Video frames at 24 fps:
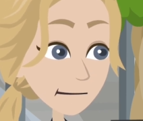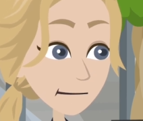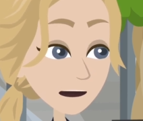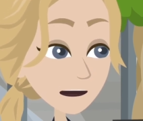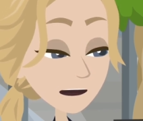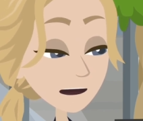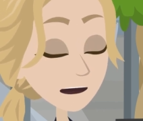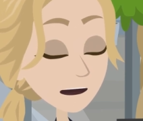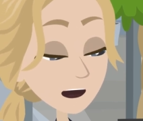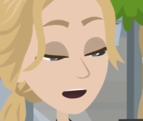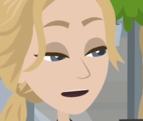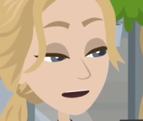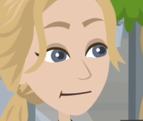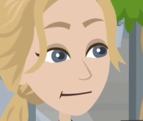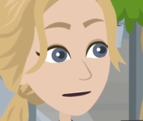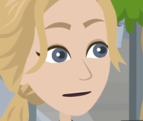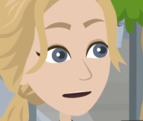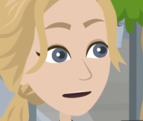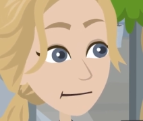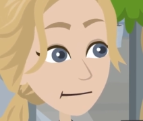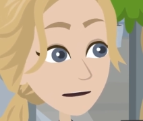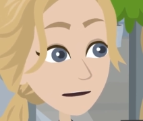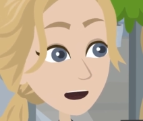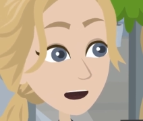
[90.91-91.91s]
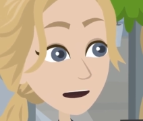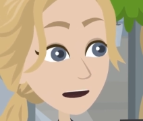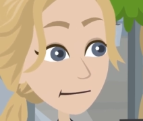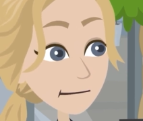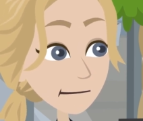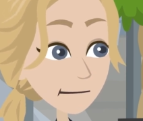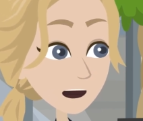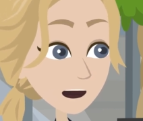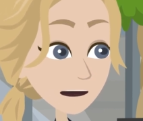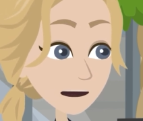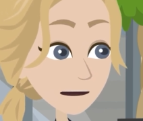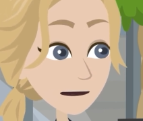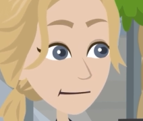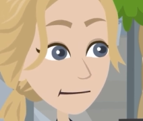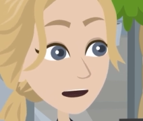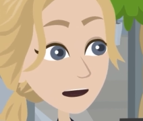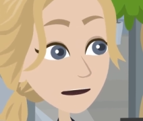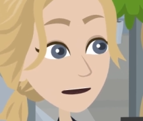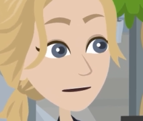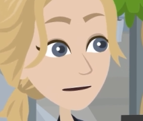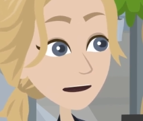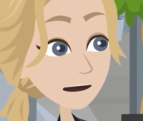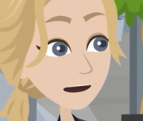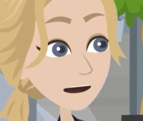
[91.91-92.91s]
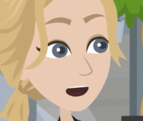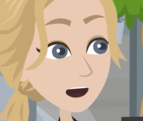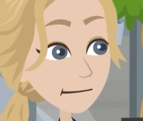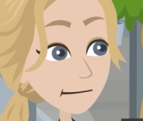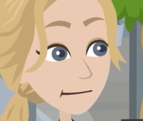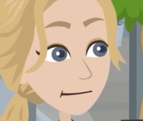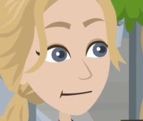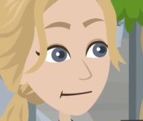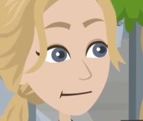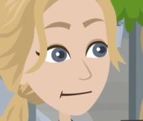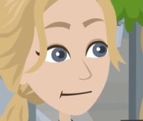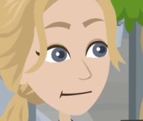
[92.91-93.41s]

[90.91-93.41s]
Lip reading: underwrite fit within the treaty's guidelines?